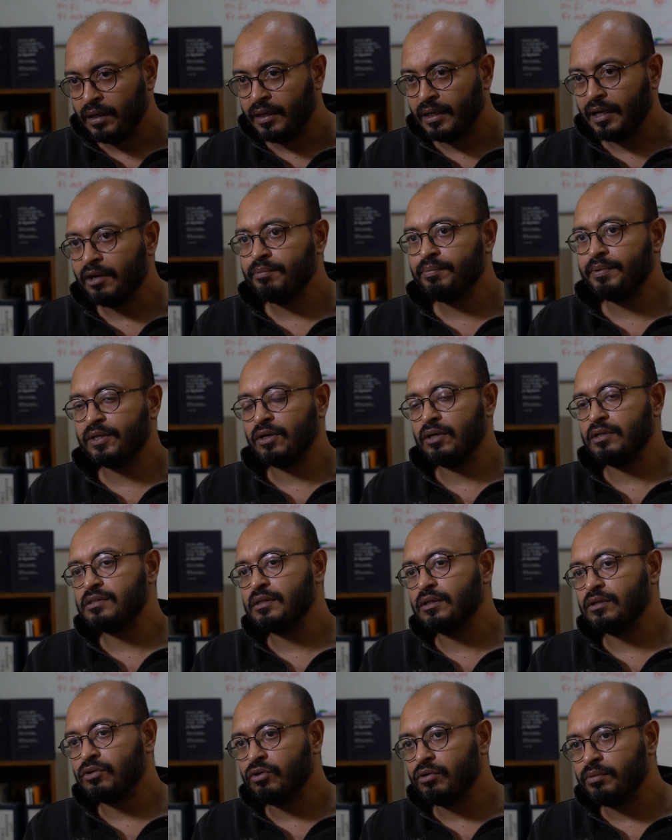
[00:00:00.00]
Now, because
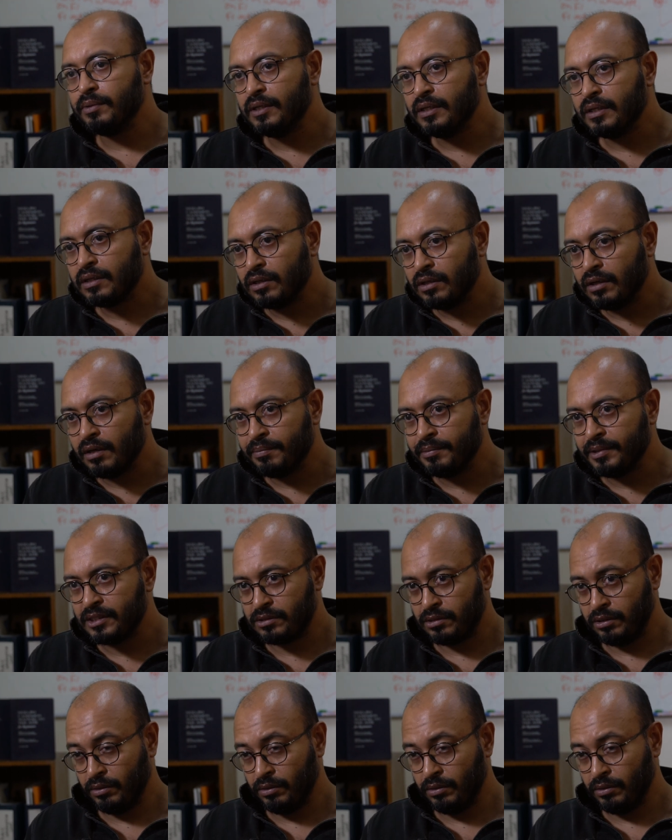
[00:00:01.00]
the global economy is